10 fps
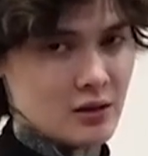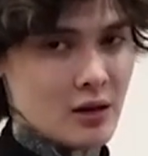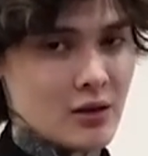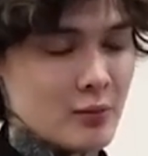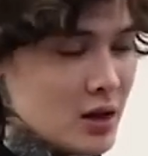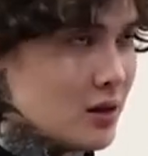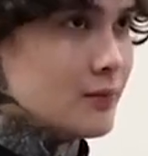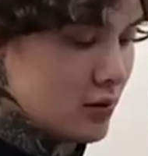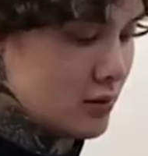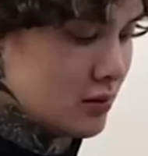on the B.
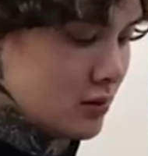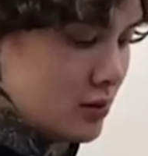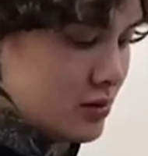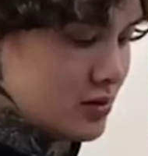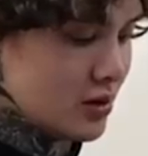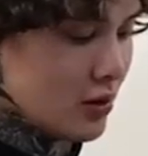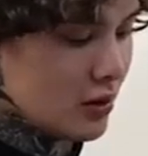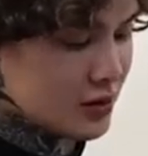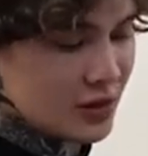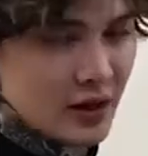So it
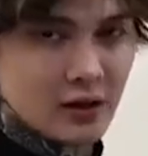looks like...